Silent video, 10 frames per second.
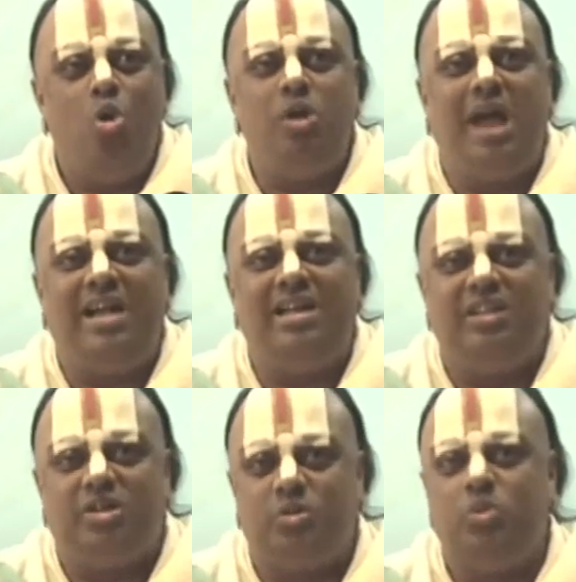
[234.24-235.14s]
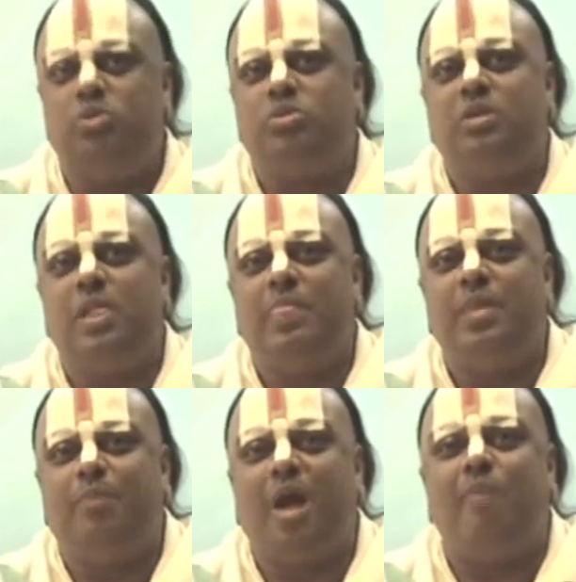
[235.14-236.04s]
How to handle the tools?
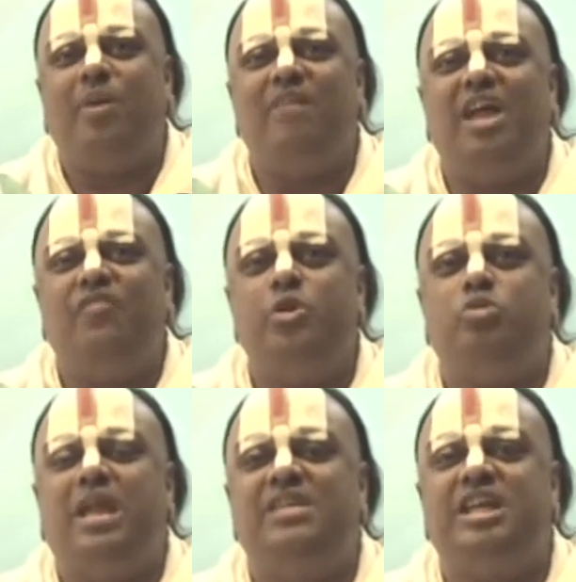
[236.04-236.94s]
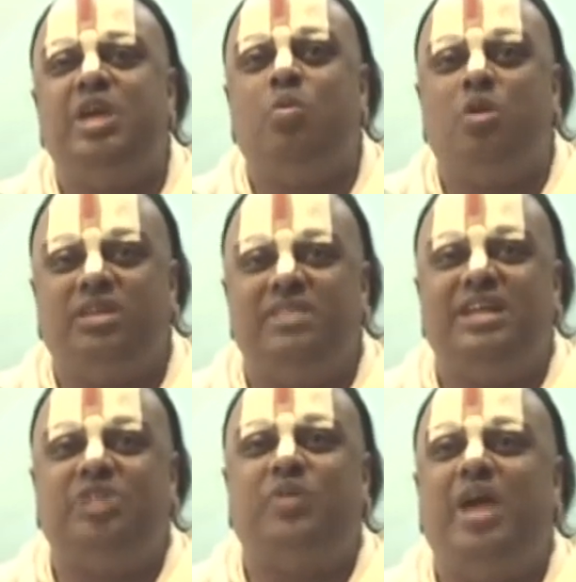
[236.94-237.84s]
The proper way of utilizing your own things.